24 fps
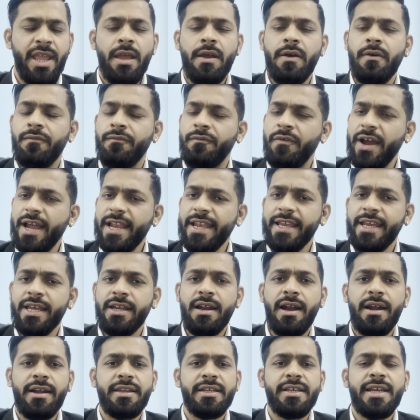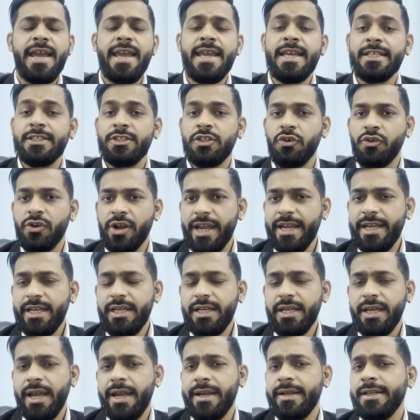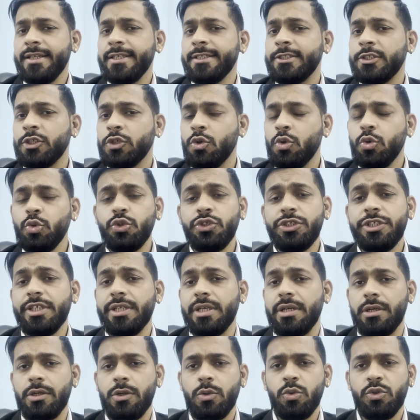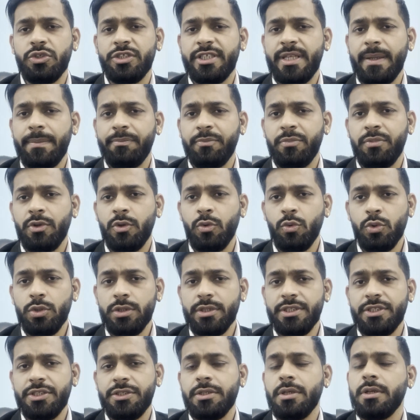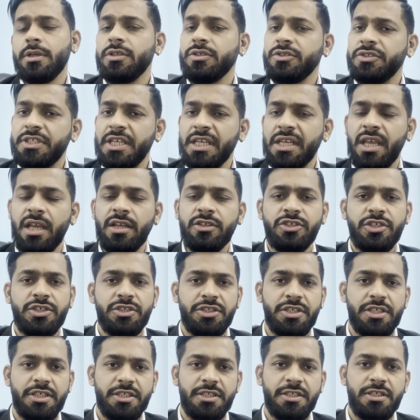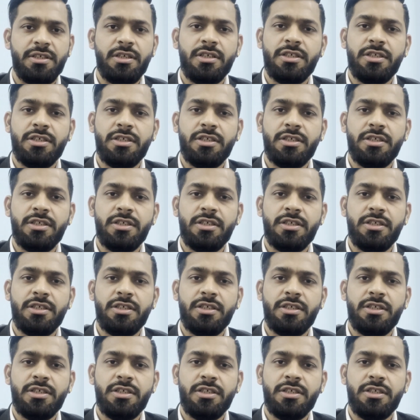Filing an RTI is your right, and it's crucial to step towards seeking justice.